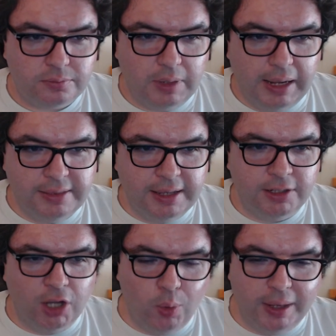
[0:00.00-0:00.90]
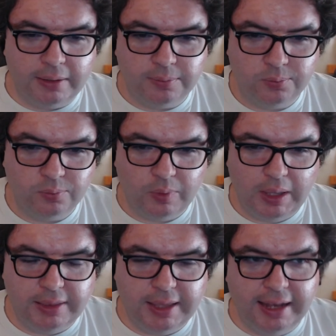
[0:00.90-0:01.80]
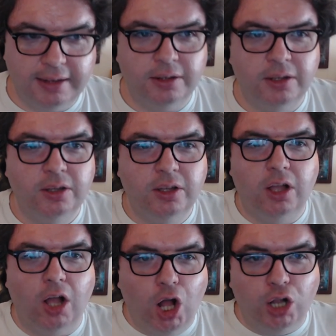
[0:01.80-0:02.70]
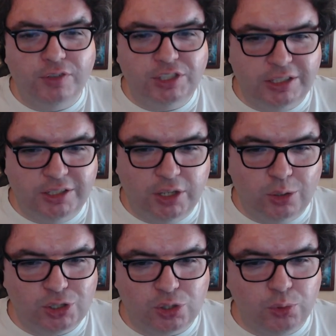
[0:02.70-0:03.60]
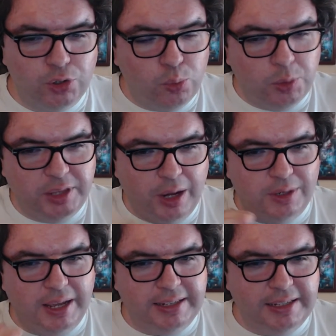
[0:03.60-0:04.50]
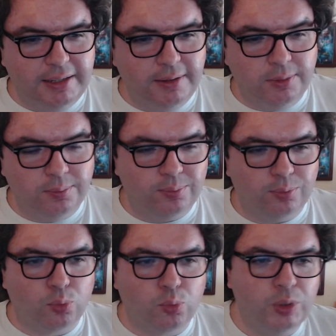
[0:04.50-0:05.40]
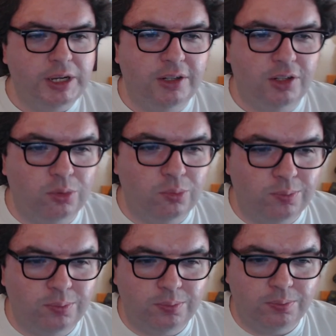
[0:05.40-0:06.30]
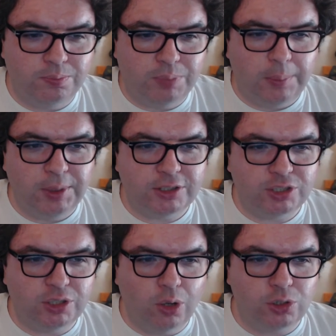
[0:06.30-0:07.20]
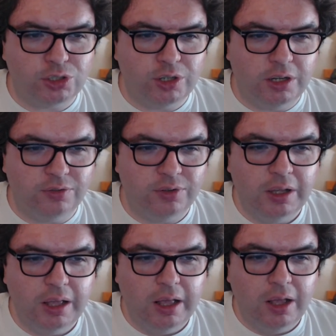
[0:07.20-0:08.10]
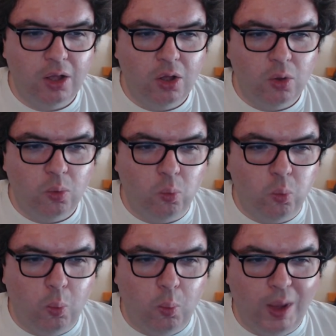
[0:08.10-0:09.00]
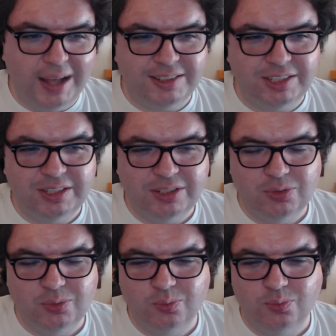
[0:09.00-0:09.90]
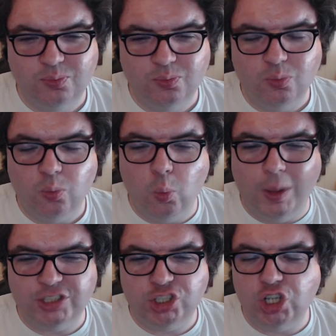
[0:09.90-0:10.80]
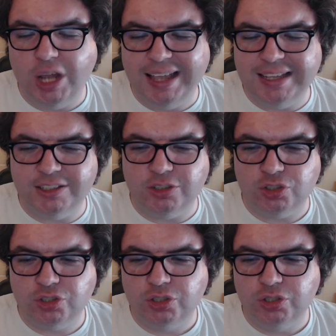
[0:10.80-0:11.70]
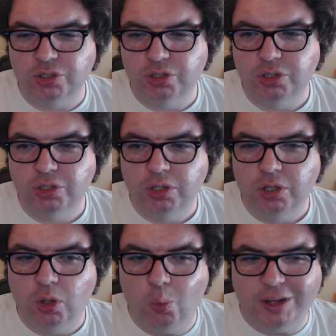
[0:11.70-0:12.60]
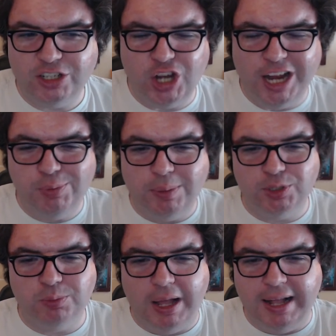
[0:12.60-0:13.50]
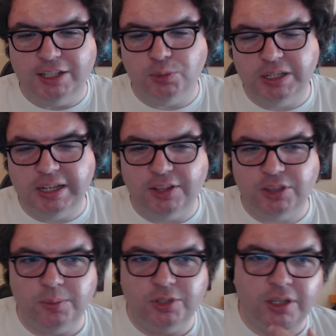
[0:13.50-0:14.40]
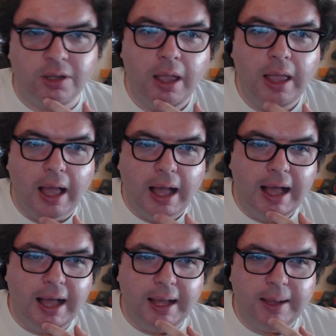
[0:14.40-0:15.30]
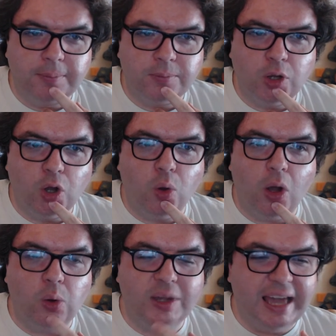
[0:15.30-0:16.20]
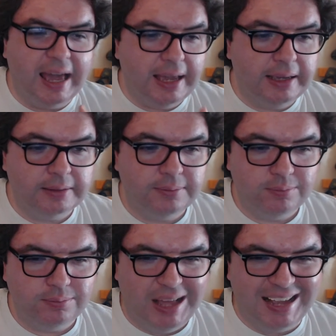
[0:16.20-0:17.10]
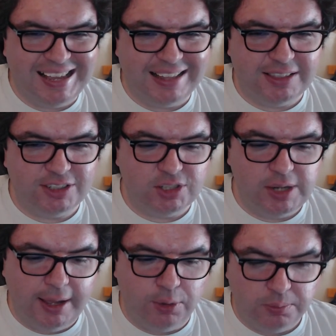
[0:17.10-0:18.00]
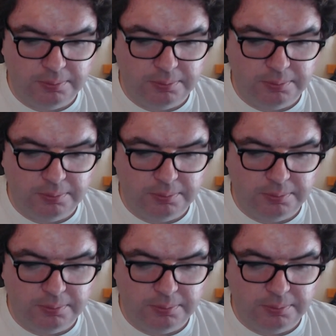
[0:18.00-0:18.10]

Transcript: And then going, and then all of a sudden it goes through without any real public disclosure of what what changed what changed people's minds what got them to um, go okay i get this now